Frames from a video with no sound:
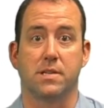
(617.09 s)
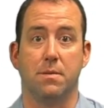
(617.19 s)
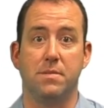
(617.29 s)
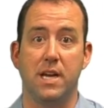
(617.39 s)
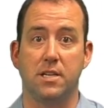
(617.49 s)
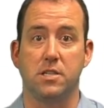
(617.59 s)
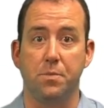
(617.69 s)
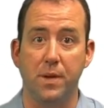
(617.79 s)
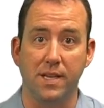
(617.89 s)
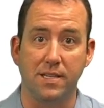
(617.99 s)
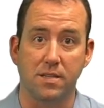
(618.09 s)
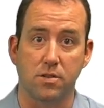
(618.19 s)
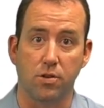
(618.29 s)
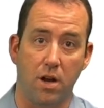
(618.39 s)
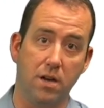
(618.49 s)
Some DHCP
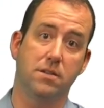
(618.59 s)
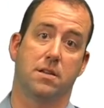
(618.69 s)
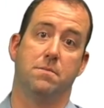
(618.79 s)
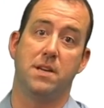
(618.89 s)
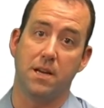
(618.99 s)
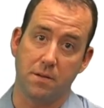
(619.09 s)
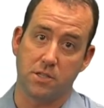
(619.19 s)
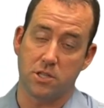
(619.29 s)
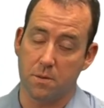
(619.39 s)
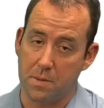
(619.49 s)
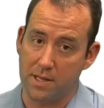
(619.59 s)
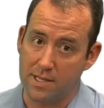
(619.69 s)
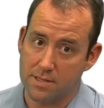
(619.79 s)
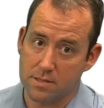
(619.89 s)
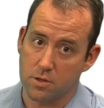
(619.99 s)
leases are long, some DHCP
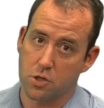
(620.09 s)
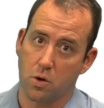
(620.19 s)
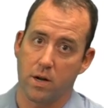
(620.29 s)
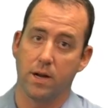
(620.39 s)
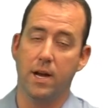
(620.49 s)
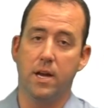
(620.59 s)
leases are short.